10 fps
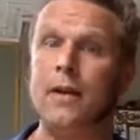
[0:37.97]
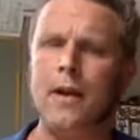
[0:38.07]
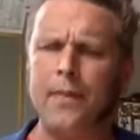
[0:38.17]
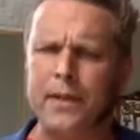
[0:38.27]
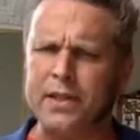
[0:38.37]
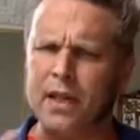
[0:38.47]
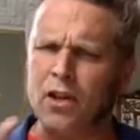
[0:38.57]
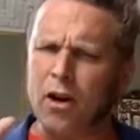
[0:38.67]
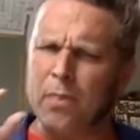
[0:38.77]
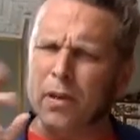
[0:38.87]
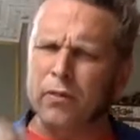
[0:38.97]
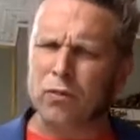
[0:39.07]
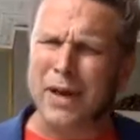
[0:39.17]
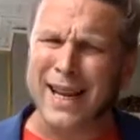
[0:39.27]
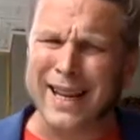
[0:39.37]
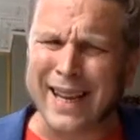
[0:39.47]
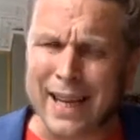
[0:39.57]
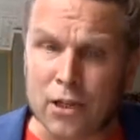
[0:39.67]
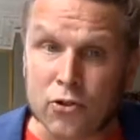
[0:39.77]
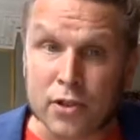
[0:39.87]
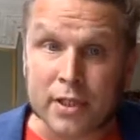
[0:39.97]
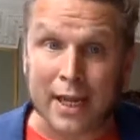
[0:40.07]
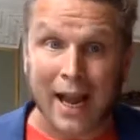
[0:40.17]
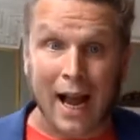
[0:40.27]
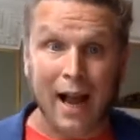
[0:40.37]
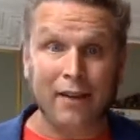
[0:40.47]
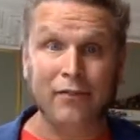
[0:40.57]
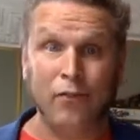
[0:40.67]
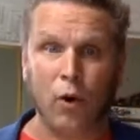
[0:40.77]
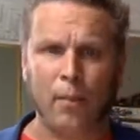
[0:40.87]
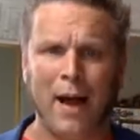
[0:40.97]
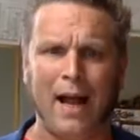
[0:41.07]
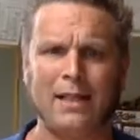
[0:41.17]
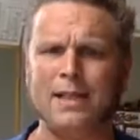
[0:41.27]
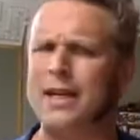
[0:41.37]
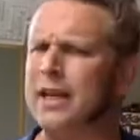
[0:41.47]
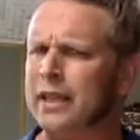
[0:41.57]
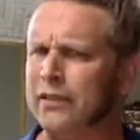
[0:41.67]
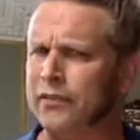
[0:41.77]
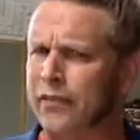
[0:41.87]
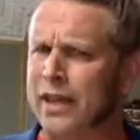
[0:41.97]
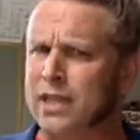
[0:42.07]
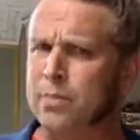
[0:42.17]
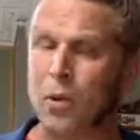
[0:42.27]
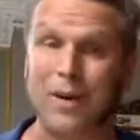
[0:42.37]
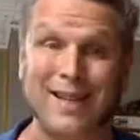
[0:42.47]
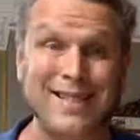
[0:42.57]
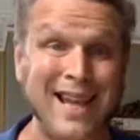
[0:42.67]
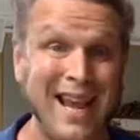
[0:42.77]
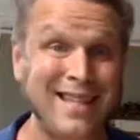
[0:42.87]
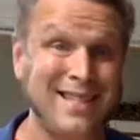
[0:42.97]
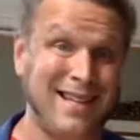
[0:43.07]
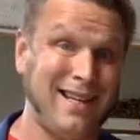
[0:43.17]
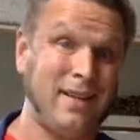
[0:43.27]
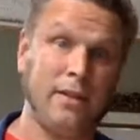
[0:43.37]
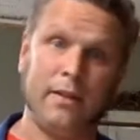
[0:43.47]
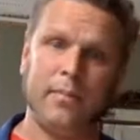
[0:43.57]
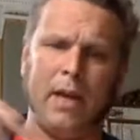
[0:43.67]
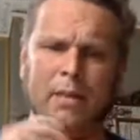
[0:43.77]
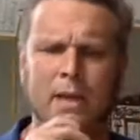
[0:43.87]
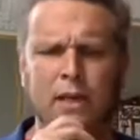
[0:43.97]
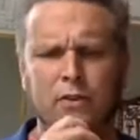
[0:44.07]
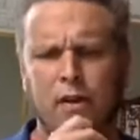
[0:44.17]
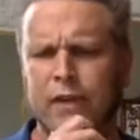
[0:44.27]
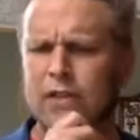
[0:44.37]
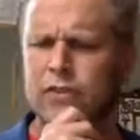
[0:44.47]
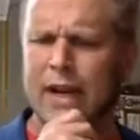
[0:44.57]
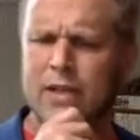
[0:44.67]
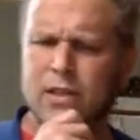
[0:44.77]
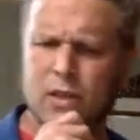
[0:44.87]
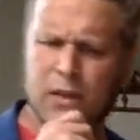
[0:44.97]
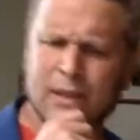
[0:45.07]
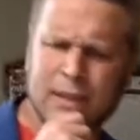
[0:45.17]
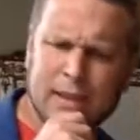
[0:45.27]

There's a couple of really interesting ad formats that Facebook are testing that may be of interest to us.